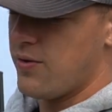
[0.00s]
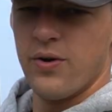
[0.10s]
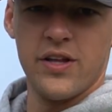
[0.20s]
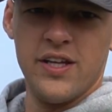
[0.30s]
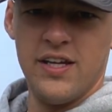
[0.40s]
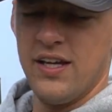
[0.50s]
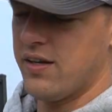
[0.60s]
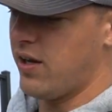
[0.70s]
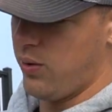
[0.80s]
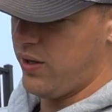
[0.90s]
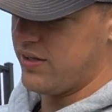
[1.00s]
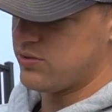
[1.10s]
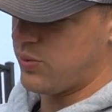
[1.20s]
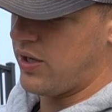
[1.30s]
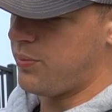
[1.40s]
Really neat coat
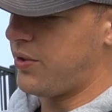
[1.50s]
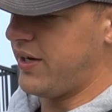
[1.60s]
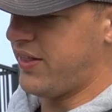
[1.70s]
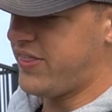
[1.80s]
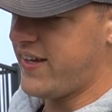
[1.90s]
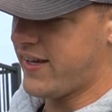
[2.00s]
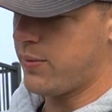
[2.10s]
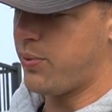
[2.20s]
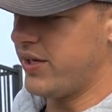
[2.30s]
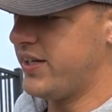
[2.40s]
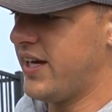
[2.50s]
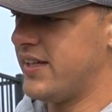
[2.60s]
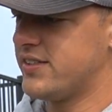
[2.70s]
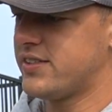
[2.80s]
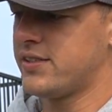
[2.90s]
as well, pretty thick, pretty
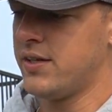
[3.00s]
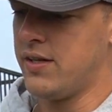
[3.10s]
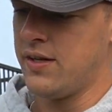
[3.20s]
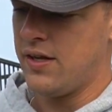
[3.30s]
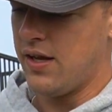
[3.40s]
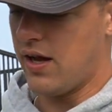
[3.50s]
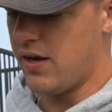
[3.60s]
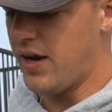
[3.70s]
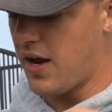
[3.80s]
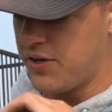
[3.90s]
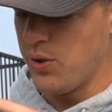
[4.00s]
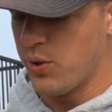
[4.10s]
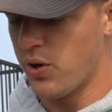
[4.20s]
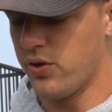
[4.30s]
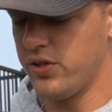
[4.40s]
dense. Uh, not too
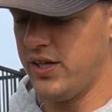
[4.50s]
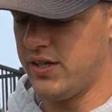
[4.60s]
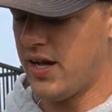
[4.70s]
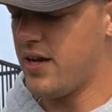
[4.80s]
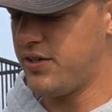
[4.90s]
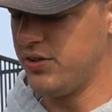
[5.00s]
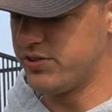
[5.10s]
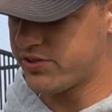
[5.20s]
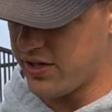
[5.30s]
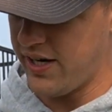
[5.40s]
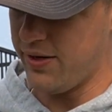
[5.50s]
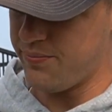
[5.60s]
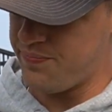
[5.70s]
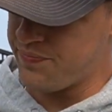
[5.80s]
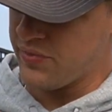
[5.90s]
curly, not too straight.
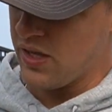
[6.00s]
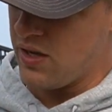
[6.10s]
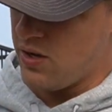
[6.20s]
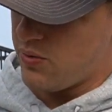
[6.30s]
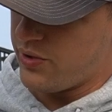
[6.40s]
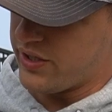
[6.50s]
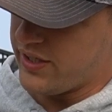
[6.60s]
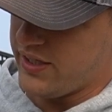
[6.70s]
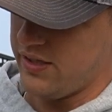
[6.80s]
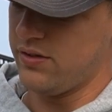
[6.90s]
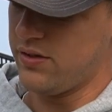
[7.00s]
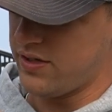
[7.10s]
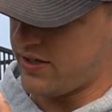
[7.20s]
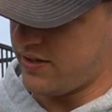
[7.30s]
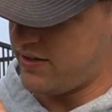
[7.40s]
Really neat
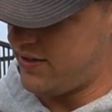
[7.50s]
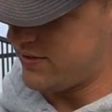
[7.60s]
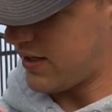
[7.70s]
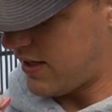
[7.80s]
look, and he's